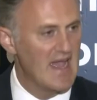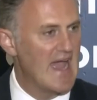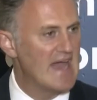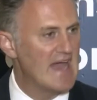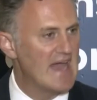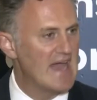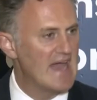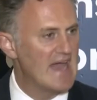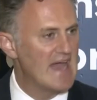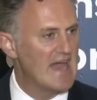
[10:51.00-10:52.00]
And let's be
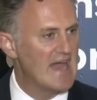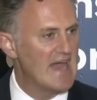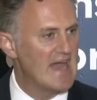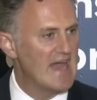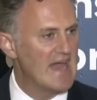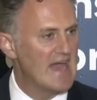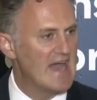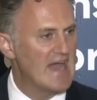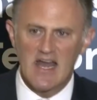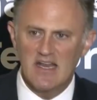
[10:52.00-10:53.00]
clear,
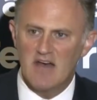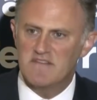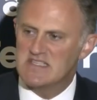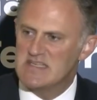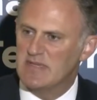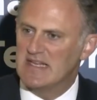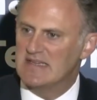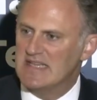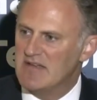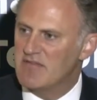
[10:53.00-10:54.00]
it's not enough to simply
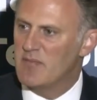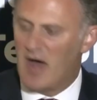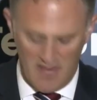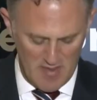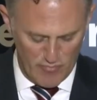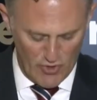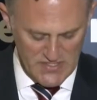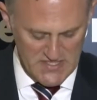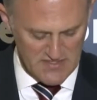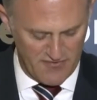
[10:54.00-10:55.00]
leave them on the
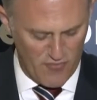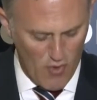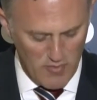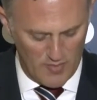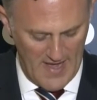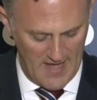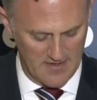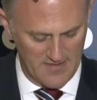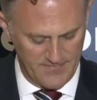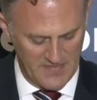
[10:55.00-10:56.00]
books as a formal
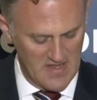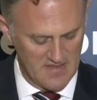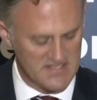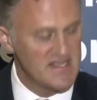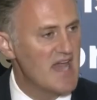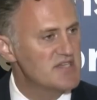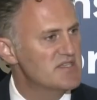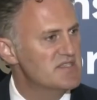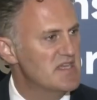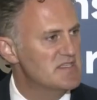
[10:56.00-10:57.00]
matter. The
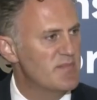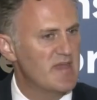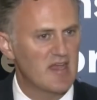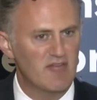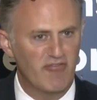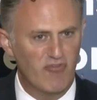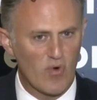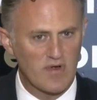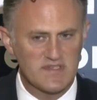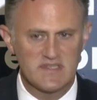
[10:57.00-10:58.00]
sanctions need to be
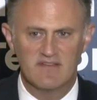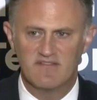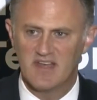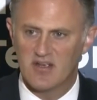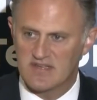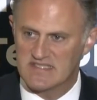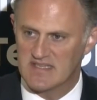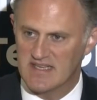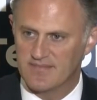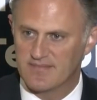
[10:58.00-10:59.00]
enforced
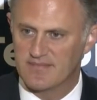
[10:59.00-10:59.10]
vigorously.